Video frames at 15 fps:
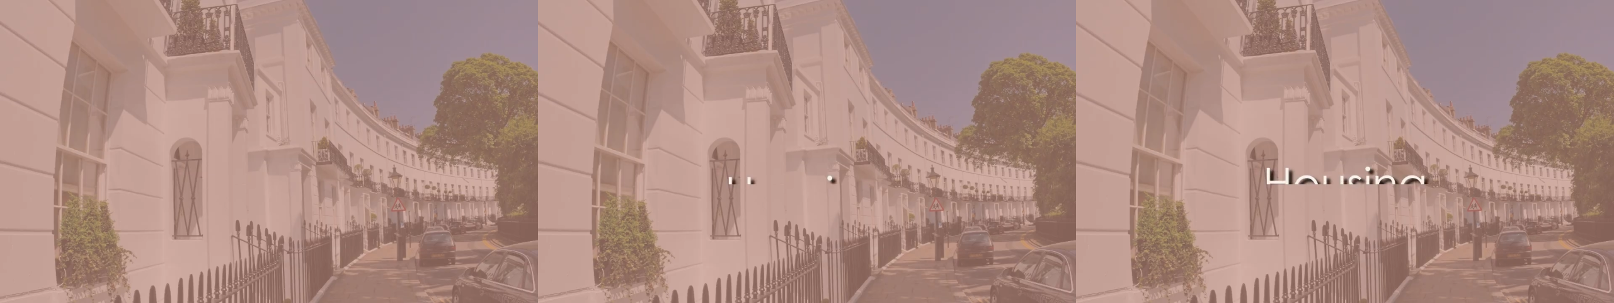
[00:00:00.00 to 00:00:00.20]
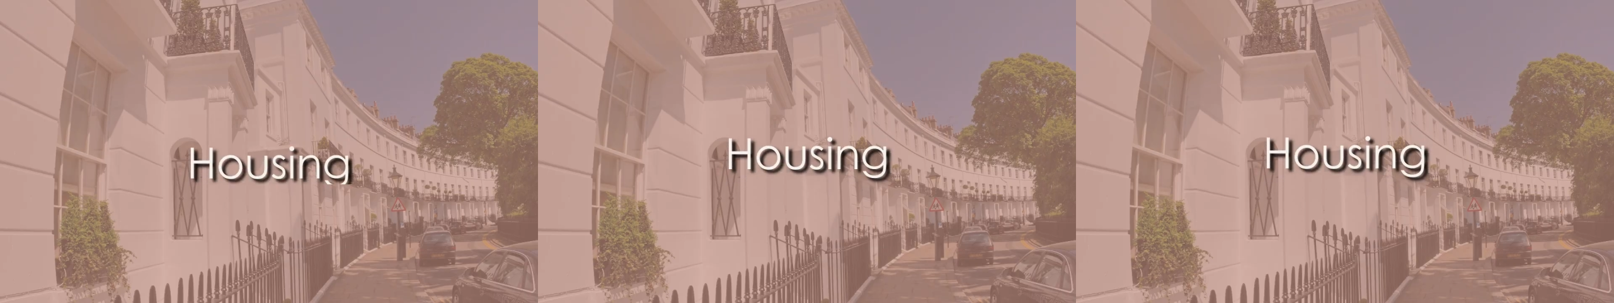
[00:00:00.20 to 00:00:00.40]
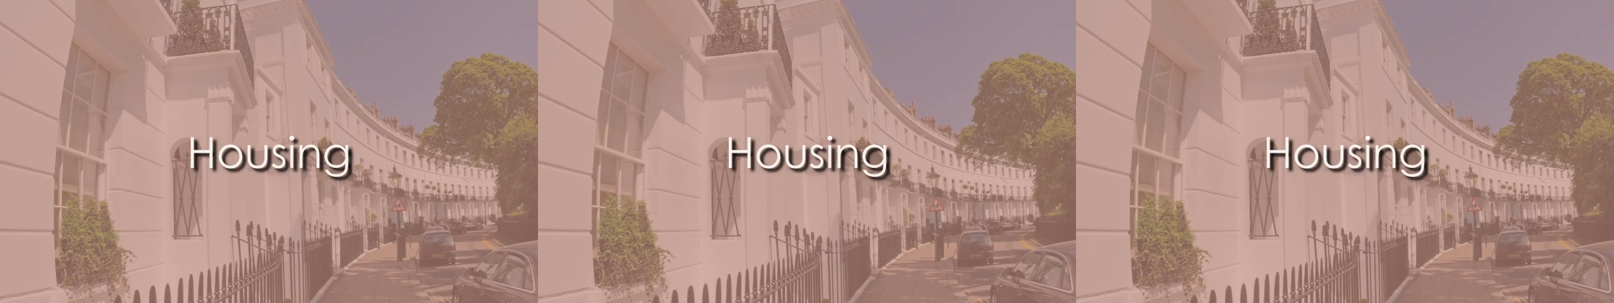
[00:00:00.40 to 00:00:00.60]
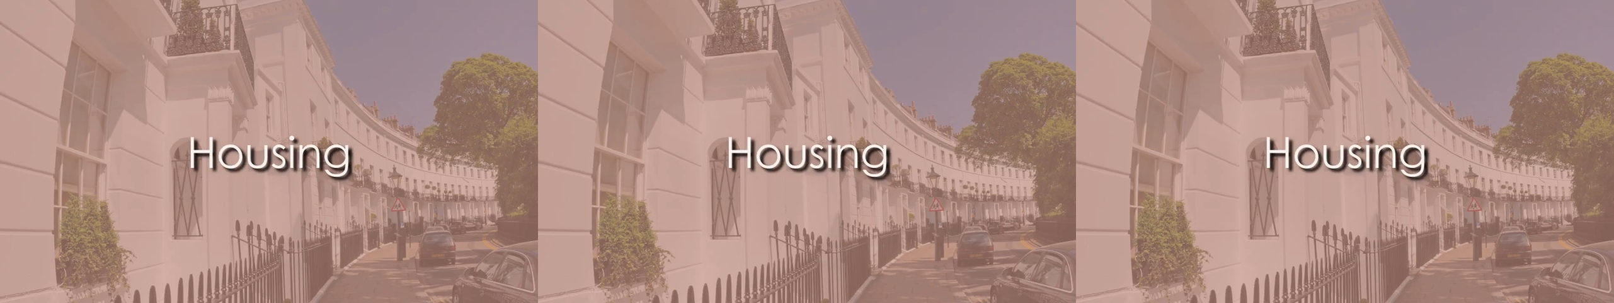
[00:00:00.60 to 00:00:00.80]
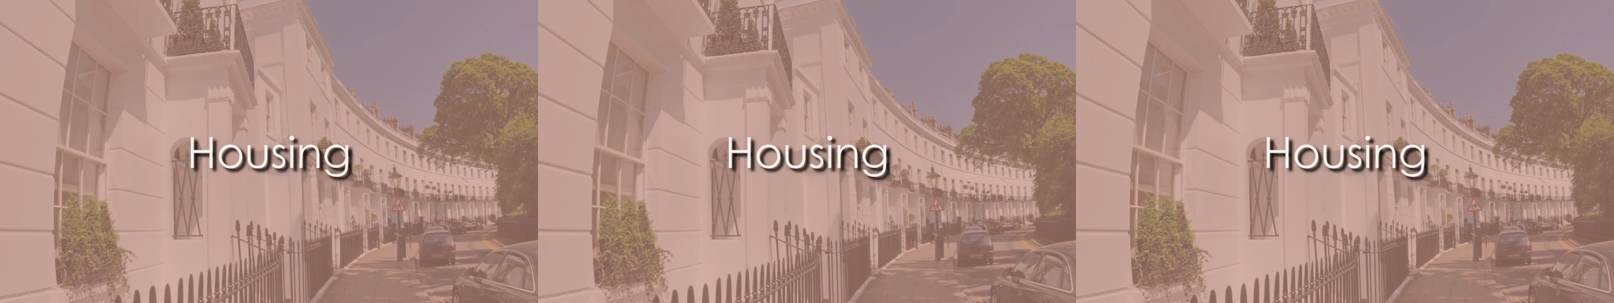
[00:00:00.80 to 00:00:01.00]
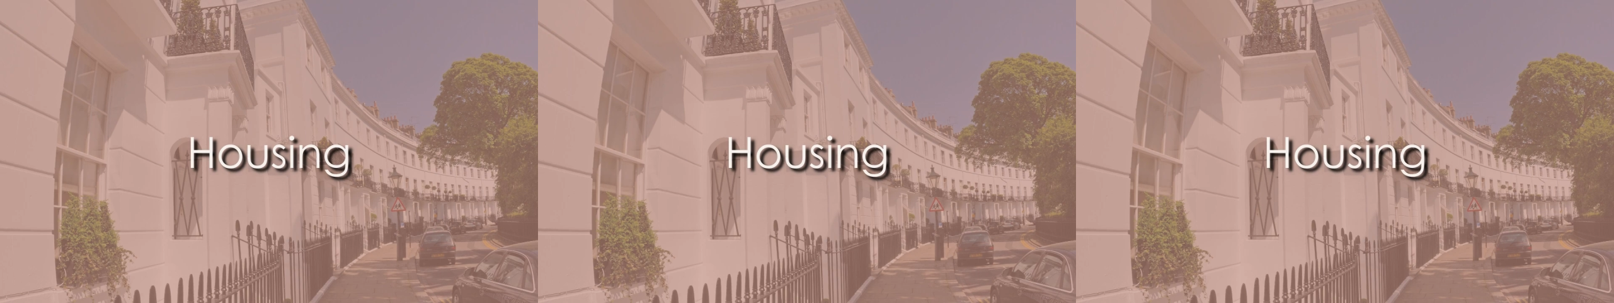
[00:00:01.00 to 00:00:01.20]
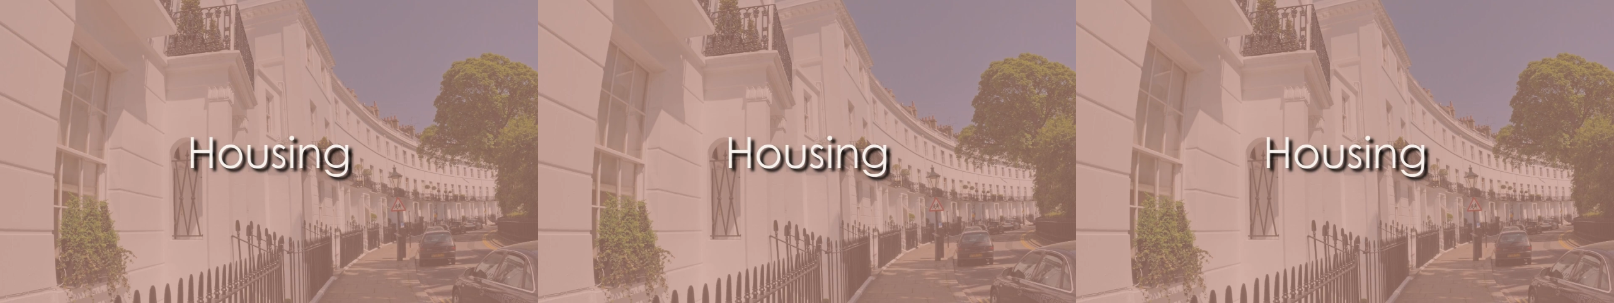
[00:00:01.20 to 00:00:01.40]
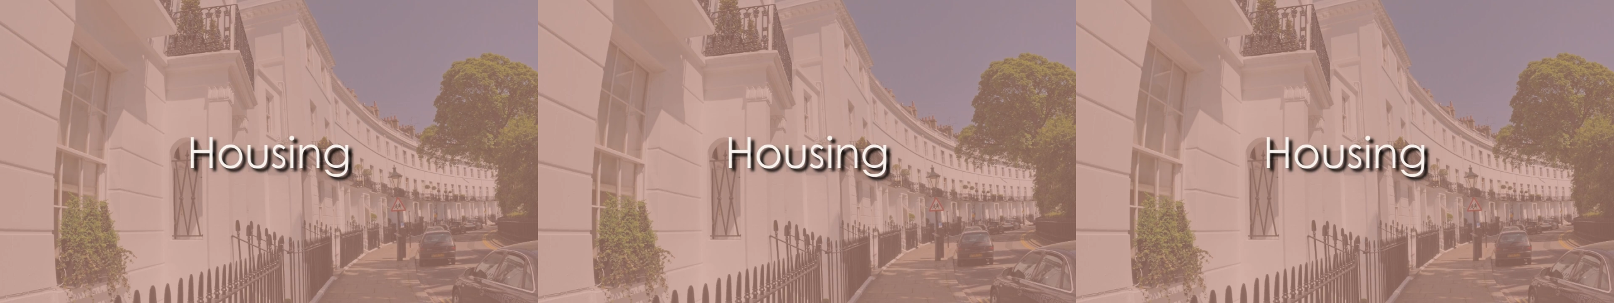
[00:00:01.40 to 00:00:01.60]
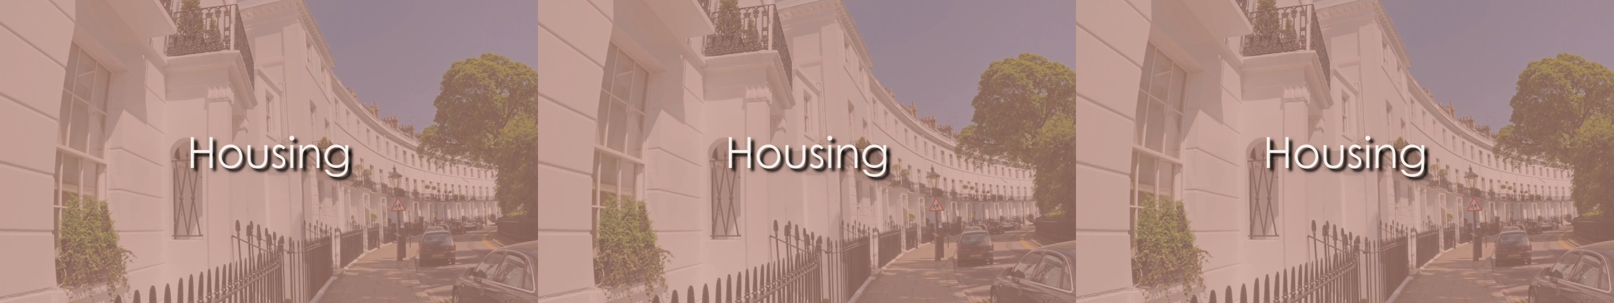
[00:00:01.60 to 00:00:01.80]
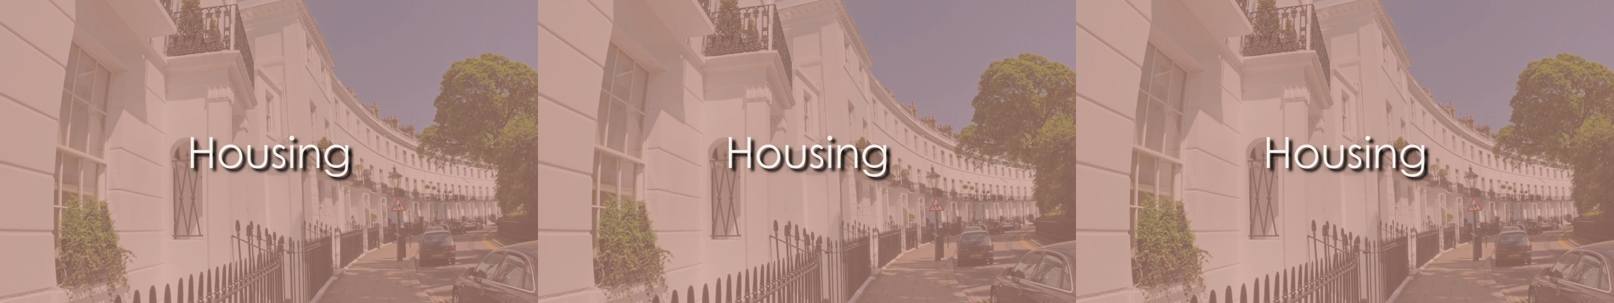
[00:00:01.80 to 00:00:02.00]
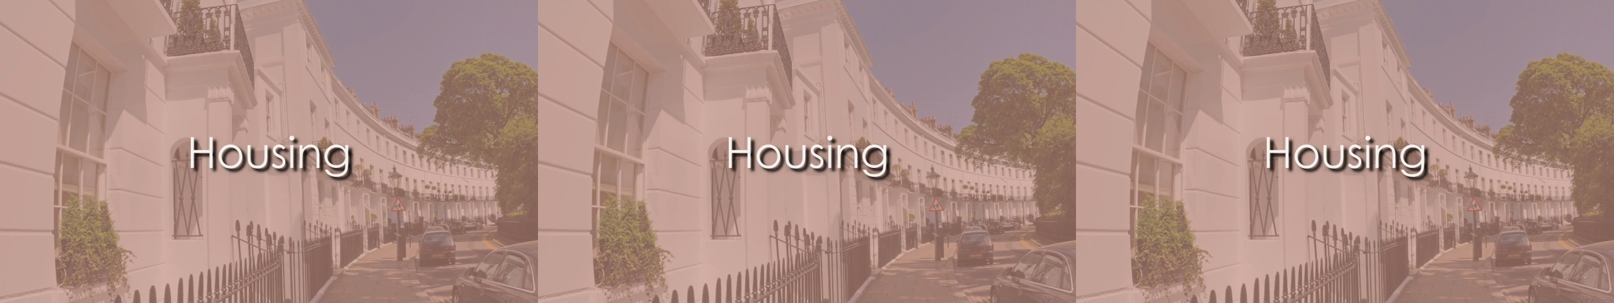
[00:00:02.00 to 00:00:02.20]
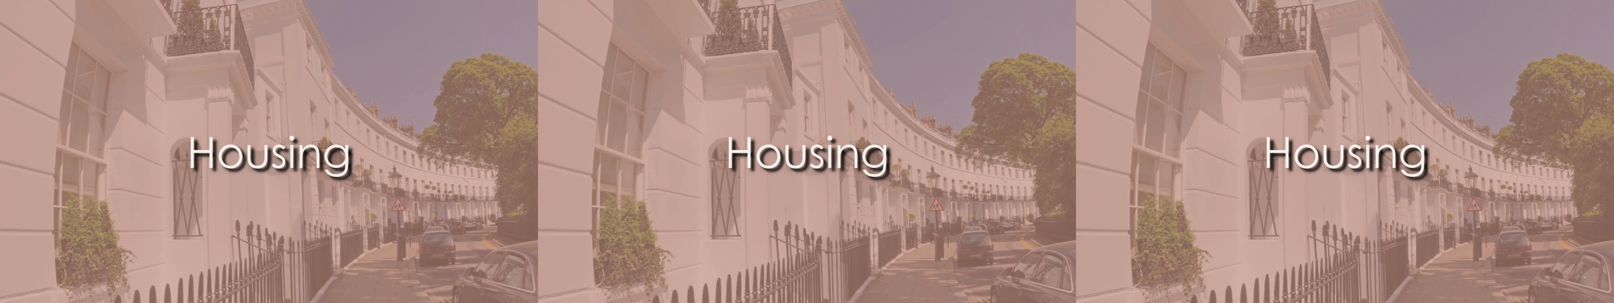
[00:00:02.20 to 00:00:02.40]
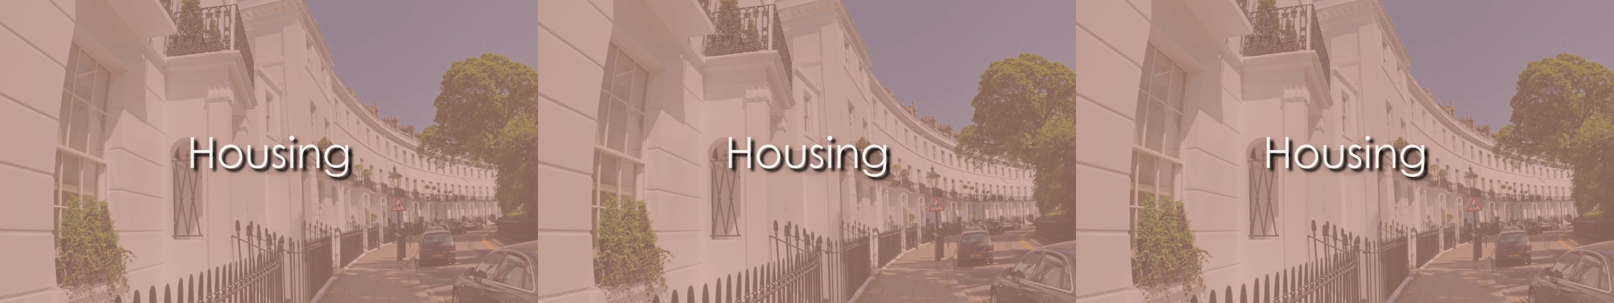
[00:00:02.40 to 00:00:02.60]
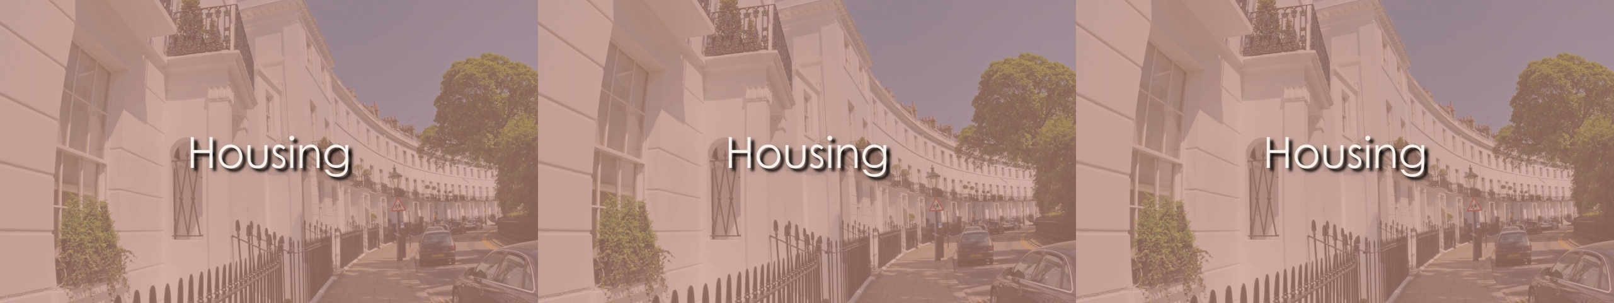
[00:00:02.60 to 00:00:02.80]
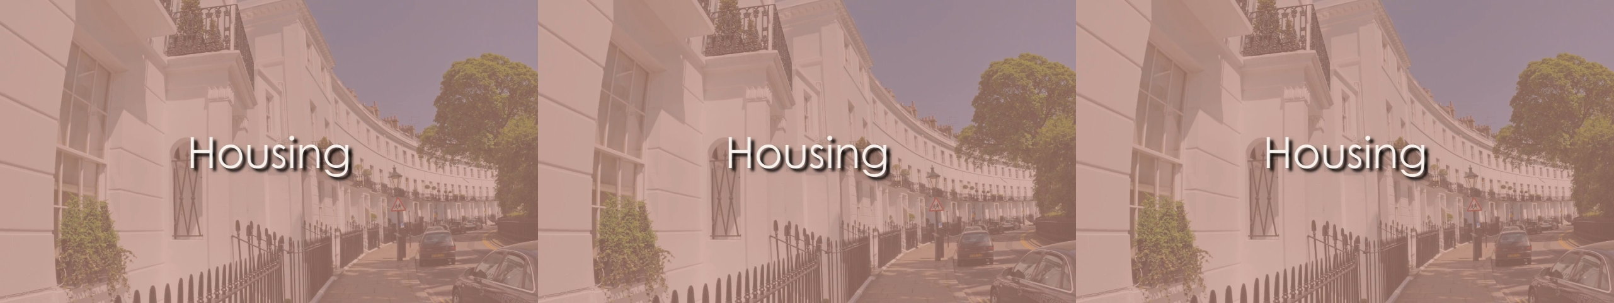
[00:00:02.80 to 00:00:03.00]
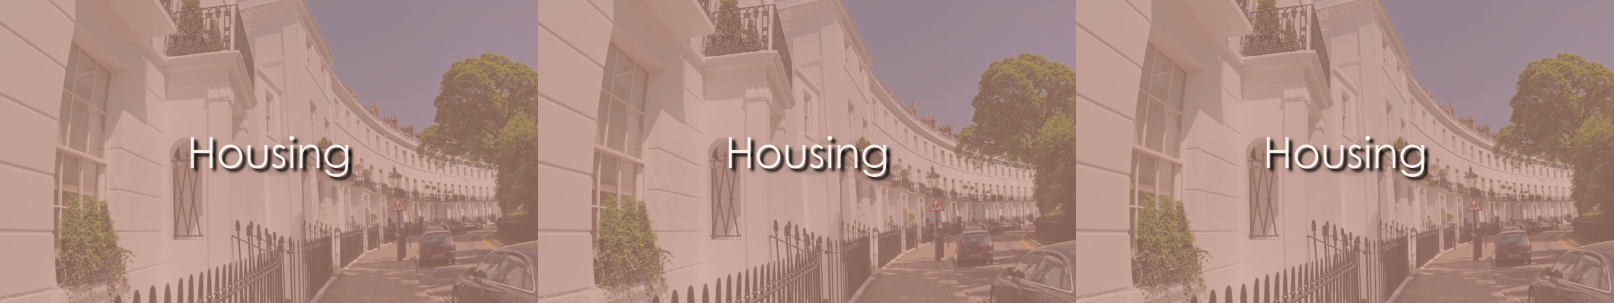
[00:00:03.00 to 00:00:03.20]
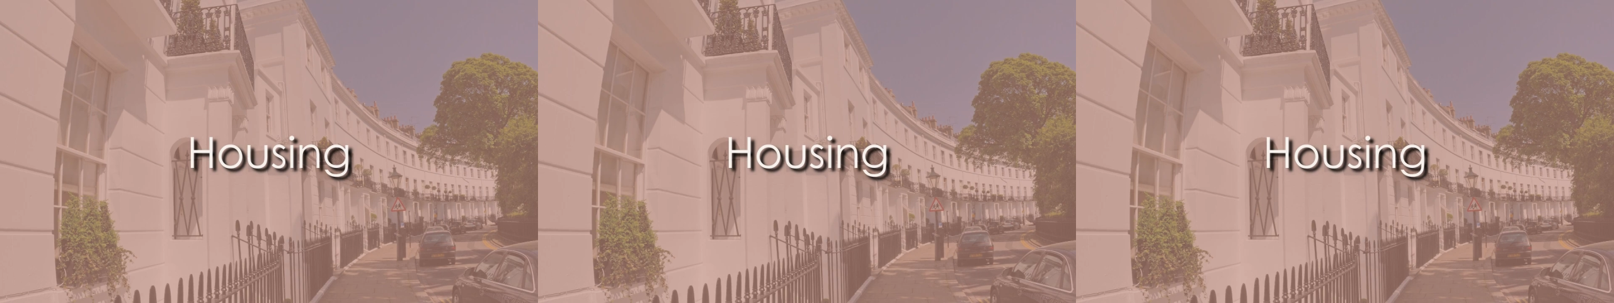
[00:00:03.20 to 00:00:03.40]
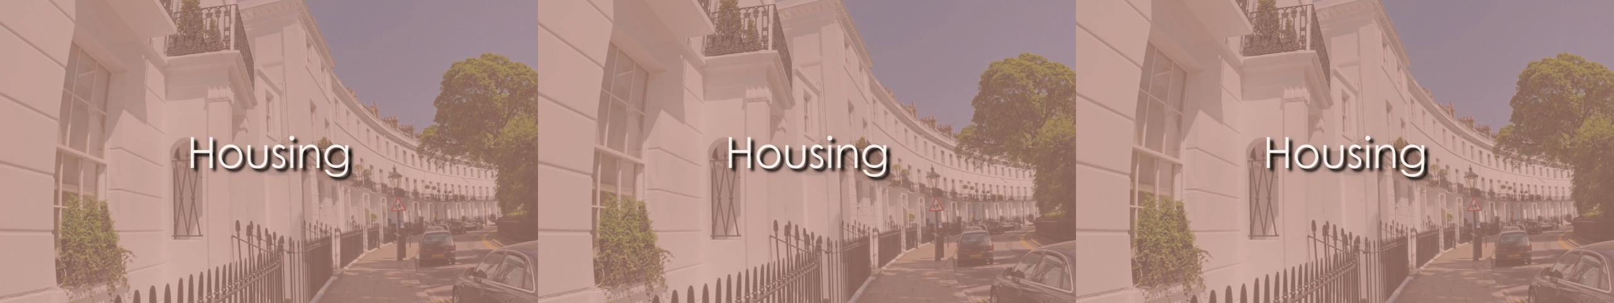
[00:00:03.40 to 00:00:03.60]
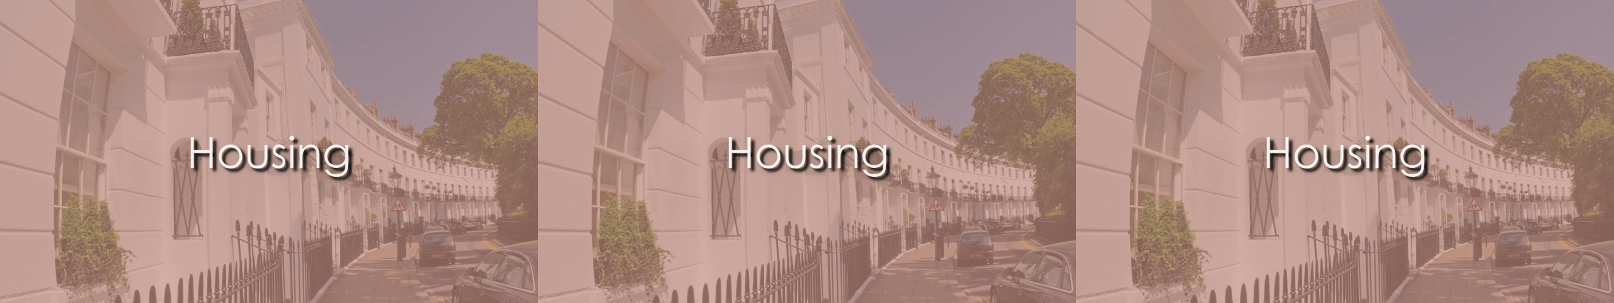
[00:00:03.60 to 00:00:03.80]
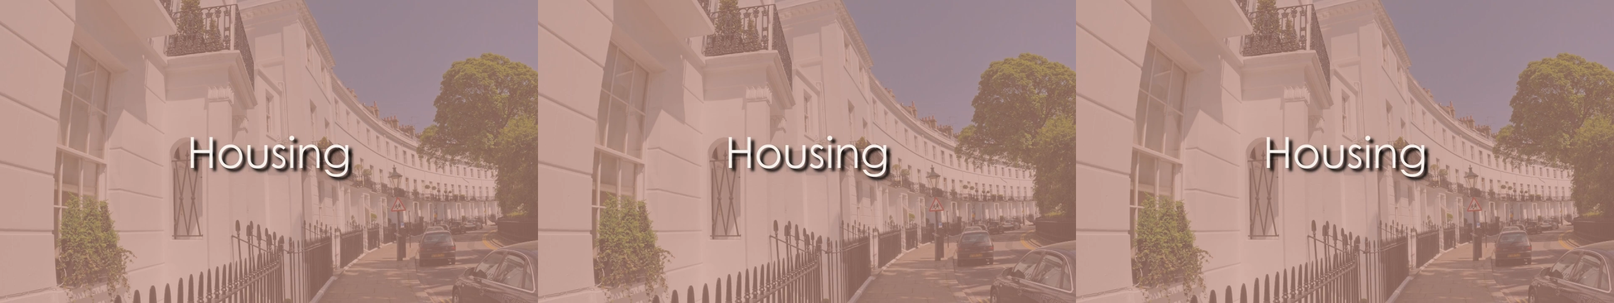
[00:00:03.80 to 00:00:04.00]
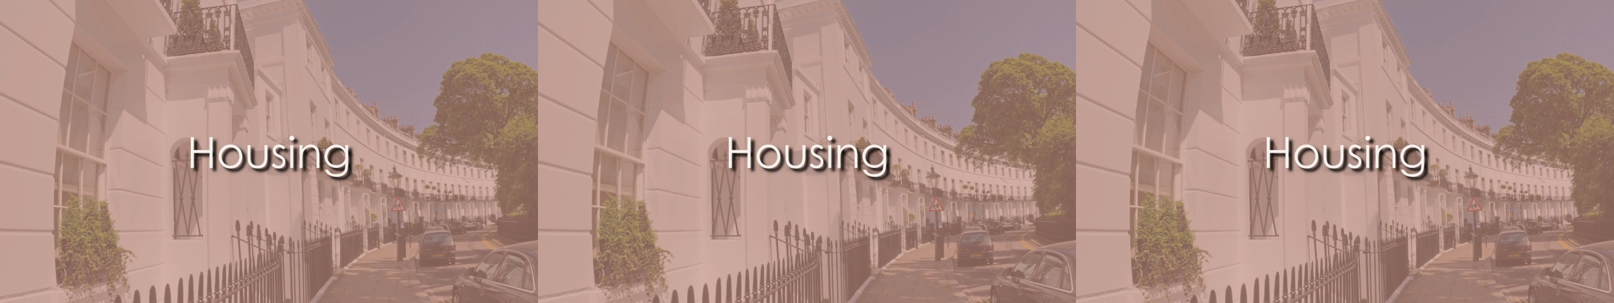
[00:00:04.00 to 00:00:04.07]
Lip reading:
No face is visible, so there are no lips to read.